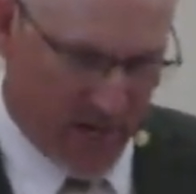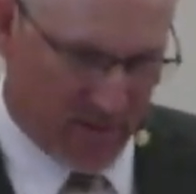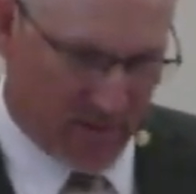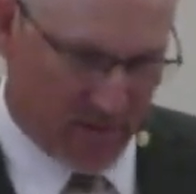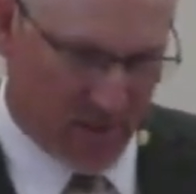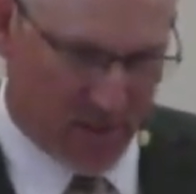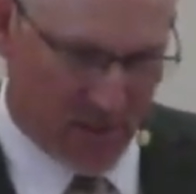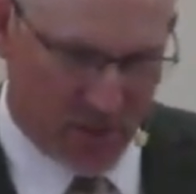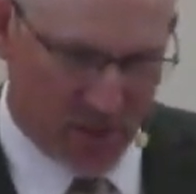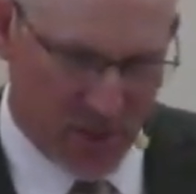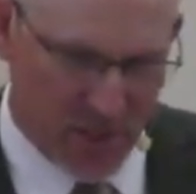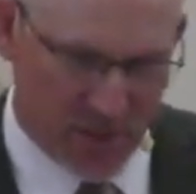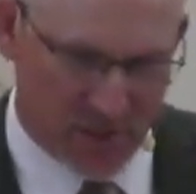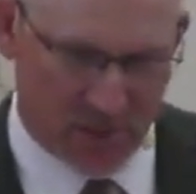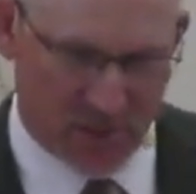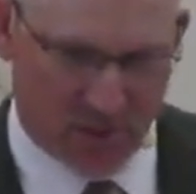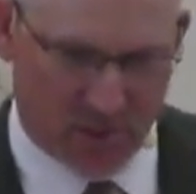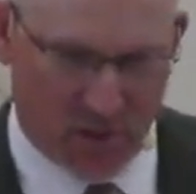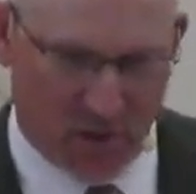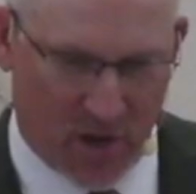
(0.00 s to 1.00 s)
in
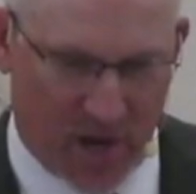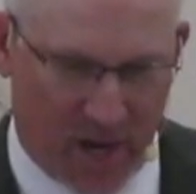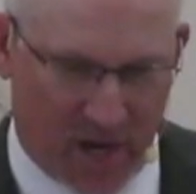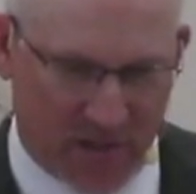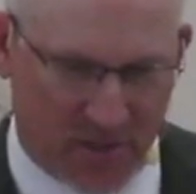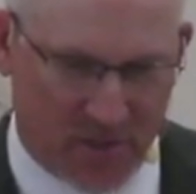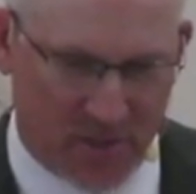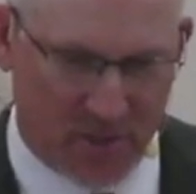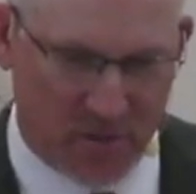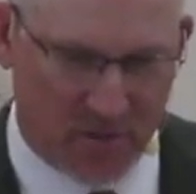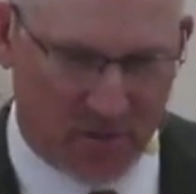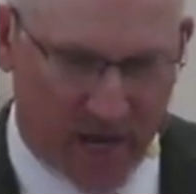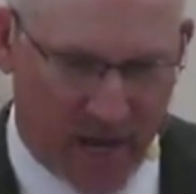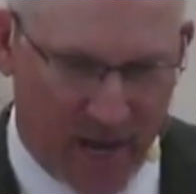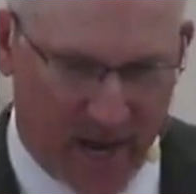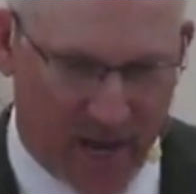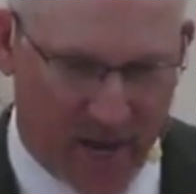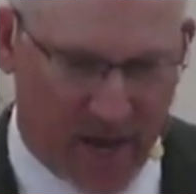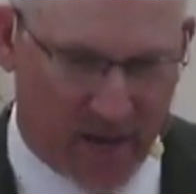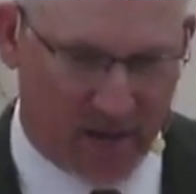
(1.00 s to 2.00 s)
Jesus Christ, who
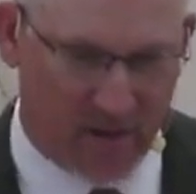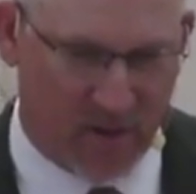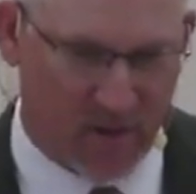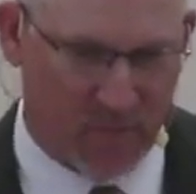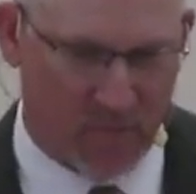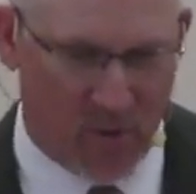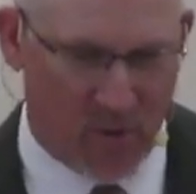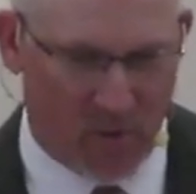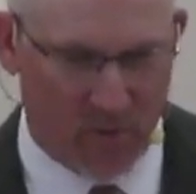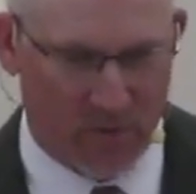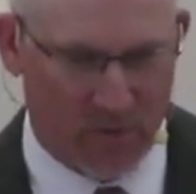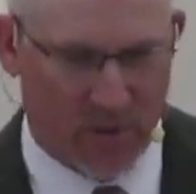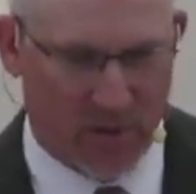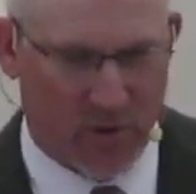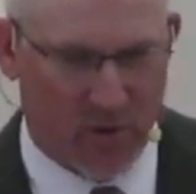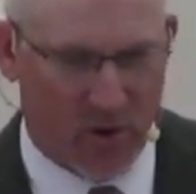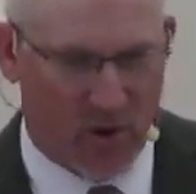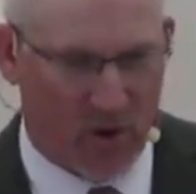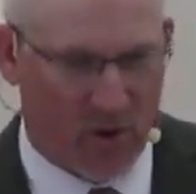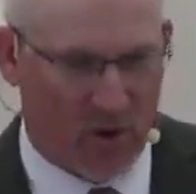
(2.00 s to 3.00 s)
died upon the
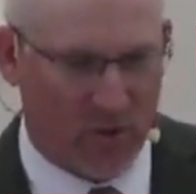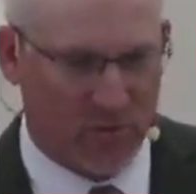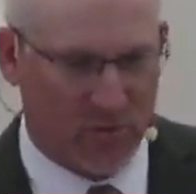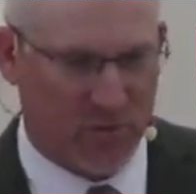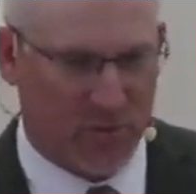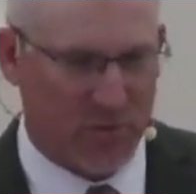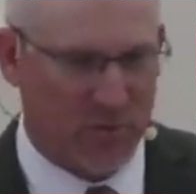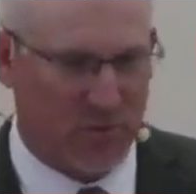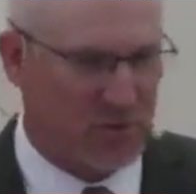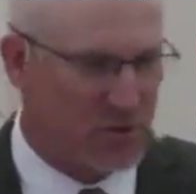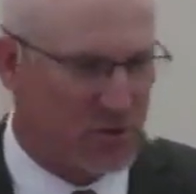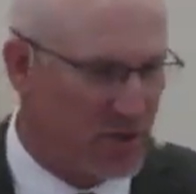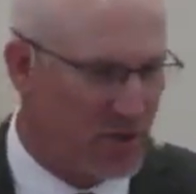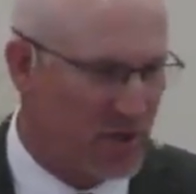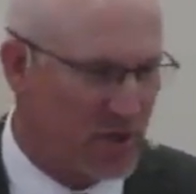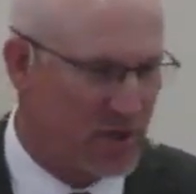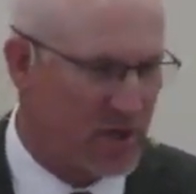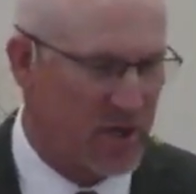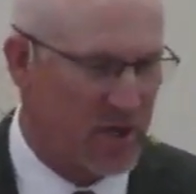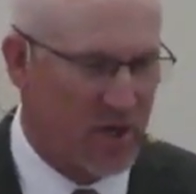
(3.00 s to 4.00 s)
cross, who
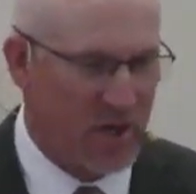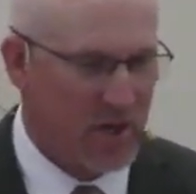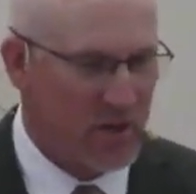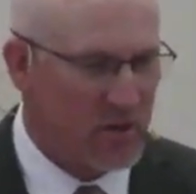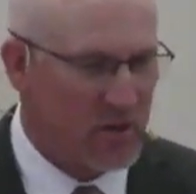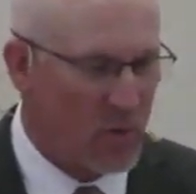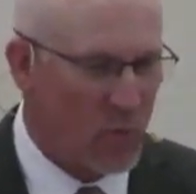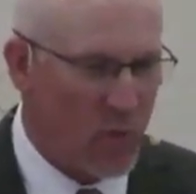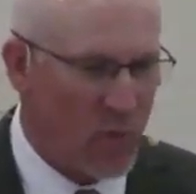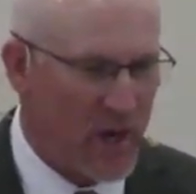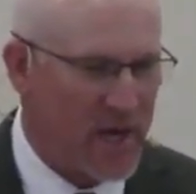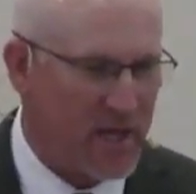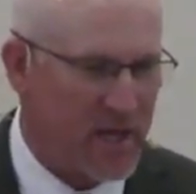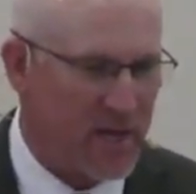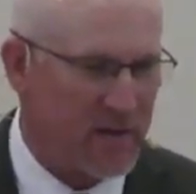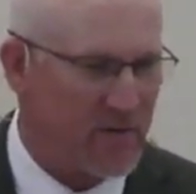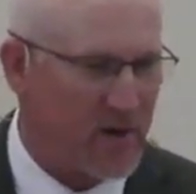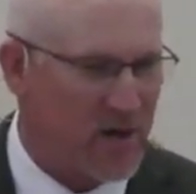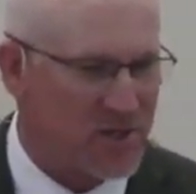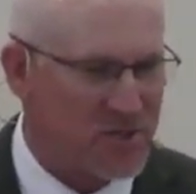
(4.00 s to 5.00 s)
took the weight
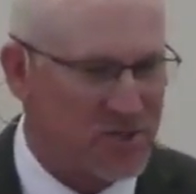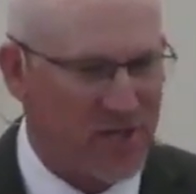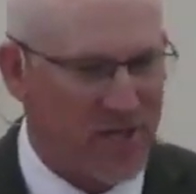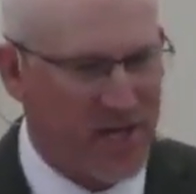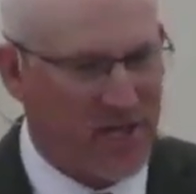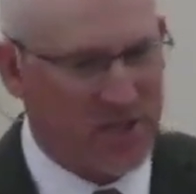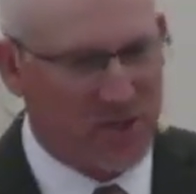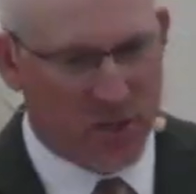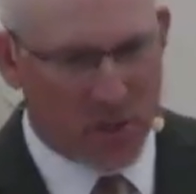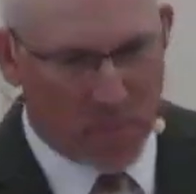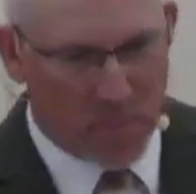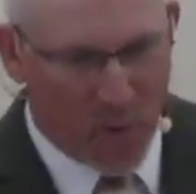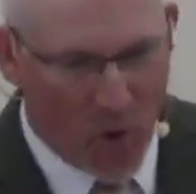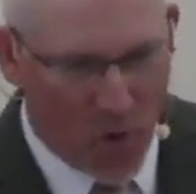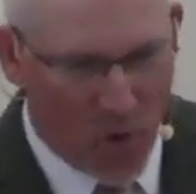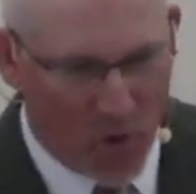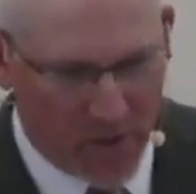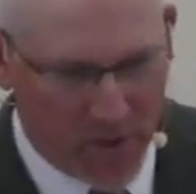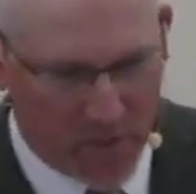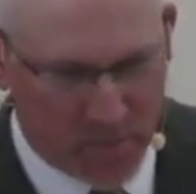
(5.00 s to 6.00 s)
of our sins
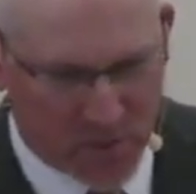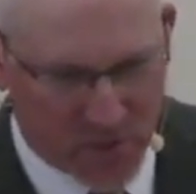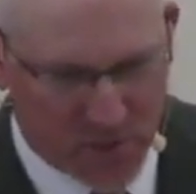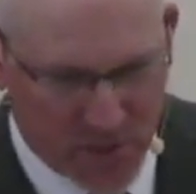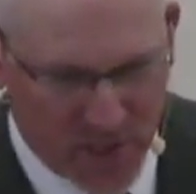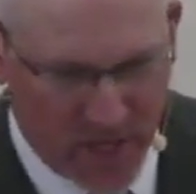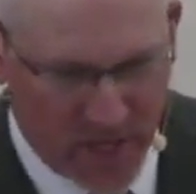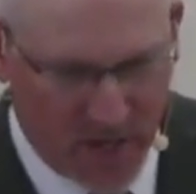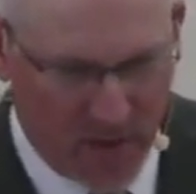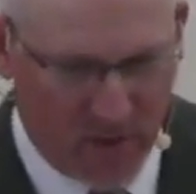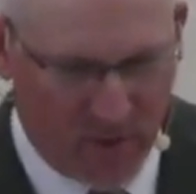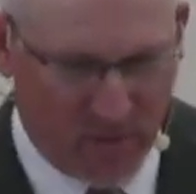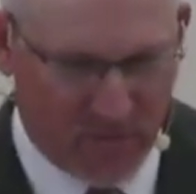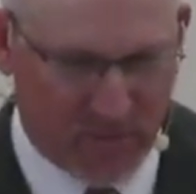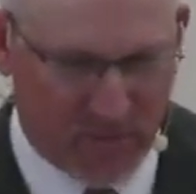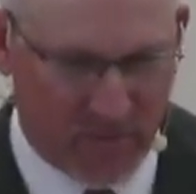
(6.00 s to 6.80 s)
upon Himself,